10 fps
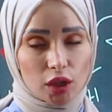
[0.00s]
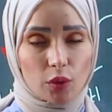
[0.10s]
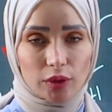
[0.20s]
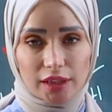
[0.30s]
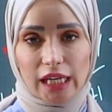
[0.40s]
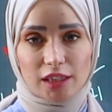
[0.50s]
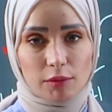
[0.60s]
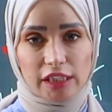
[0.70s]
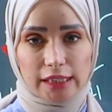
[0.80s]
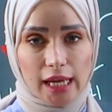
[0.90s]
you would get
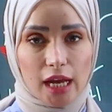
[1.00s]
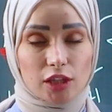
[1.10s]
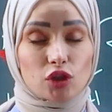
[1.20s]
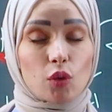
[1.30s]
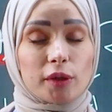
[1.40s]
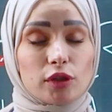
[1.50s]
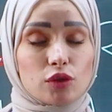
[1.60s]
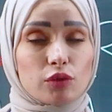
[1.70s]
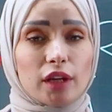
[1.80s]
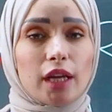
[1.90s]
mistakes. So it
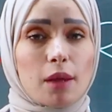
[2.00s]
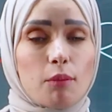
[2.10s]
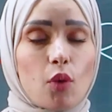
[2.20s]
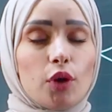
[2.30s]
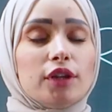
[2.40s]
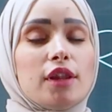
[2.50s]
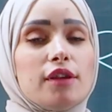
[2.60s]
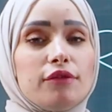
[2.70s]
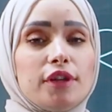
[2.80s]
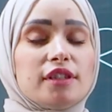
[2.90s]
is really important.
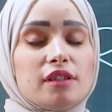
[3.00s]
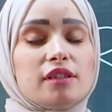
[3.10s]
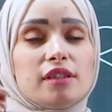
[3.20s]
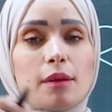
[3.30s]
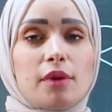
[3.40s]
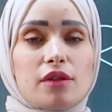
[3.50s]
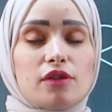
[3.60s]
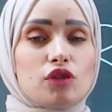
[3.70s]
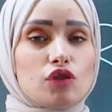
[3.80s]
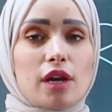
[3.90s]
The first step in
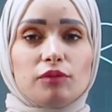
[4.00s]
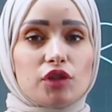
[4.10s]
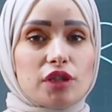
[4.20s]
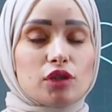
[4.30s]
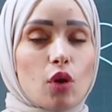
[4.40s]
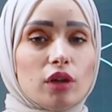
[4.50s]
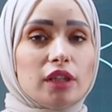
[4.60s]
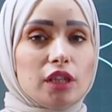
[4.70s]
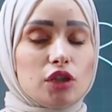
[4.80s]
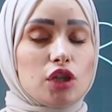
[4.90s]
this chapter is
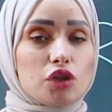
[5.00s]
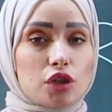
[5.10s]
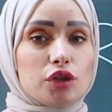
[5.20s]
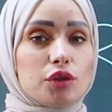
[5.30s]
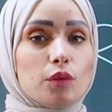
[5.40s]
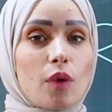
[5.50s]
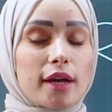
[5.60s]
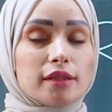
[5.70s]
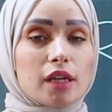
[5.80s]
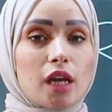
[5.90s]
only teacher to what?